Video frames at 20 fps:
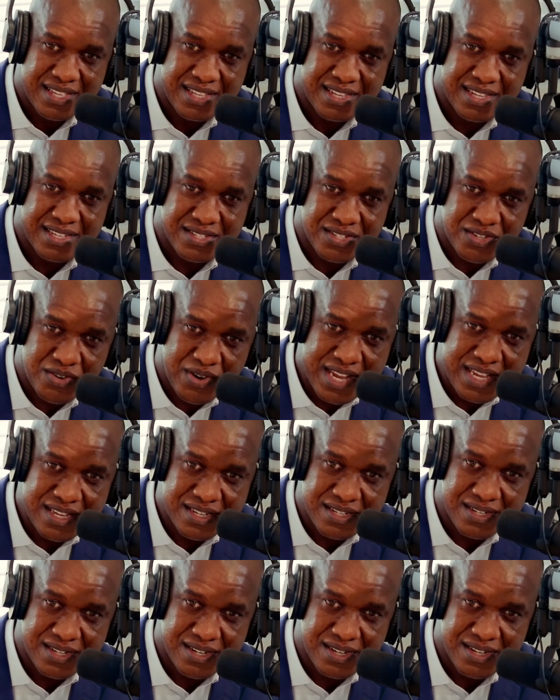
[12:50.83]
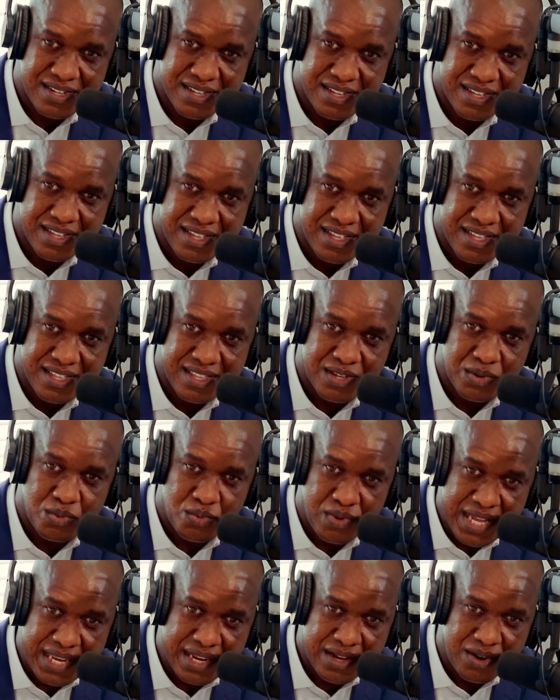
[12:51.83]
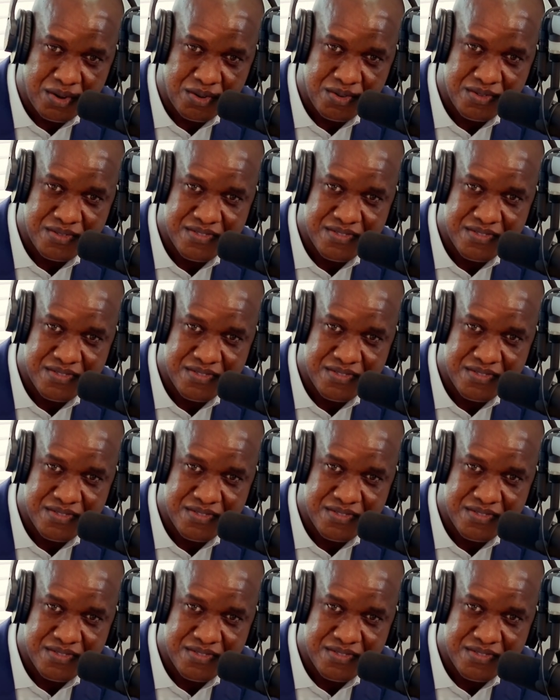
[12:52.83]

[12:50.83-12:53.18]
the stranger, Amen. the mm-hmm. widow.